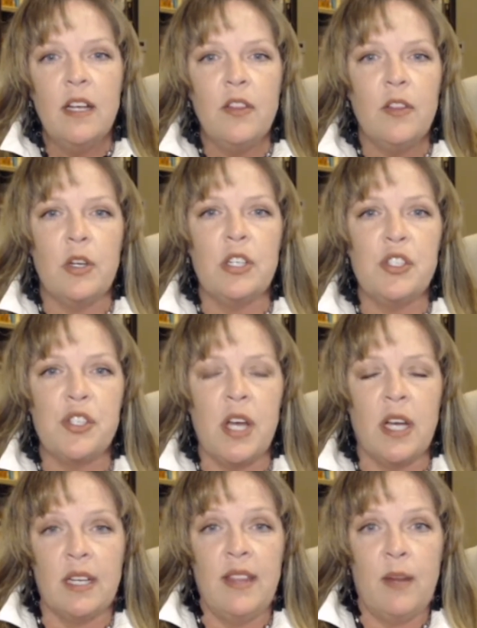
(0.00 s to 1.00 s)
they're just
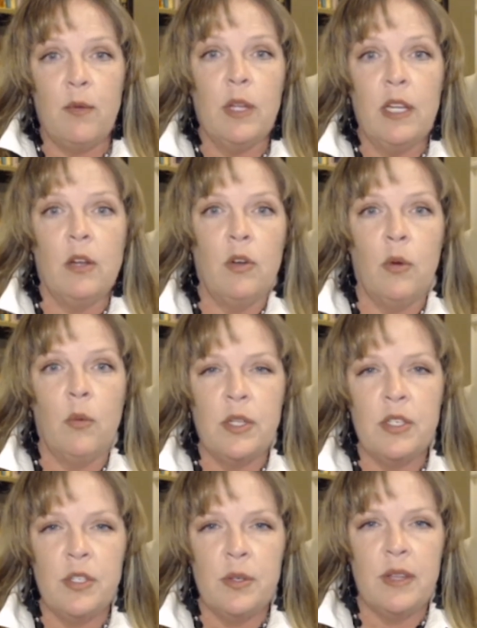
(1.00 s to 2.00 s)
shocked and they really don't know what
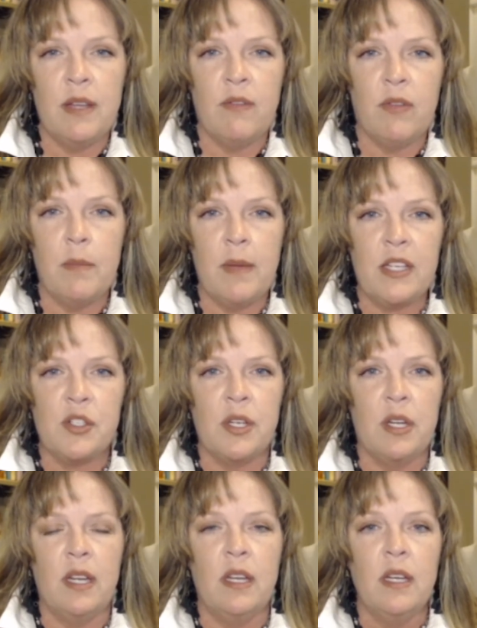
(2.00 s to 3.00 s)
to do with the
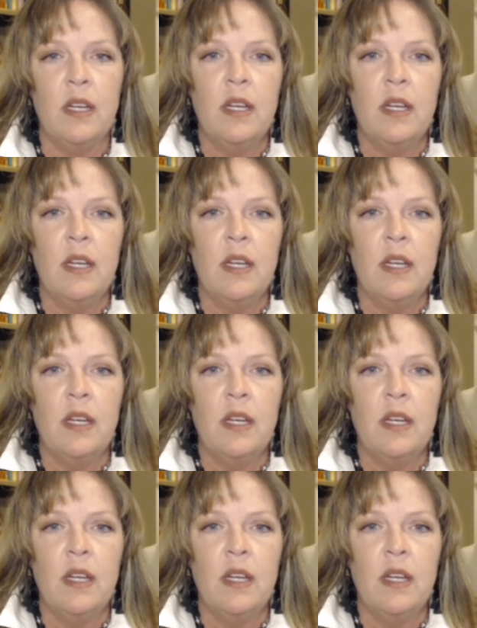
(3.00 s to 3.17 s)
information.